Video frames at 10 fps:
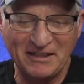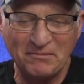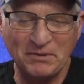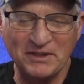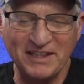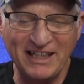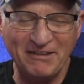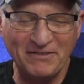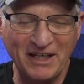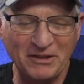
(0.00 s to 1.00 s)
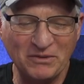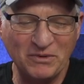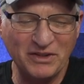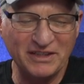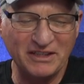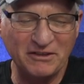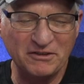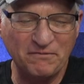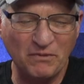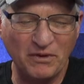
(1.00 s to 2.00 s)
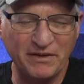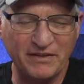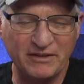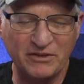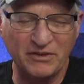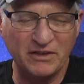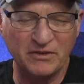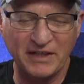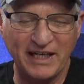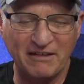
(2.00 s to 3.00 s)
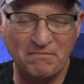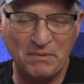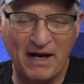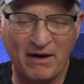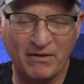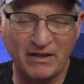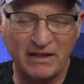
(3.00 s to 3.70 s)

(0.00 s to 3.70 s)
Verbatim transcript: Believe that your word goes forth into a creative power,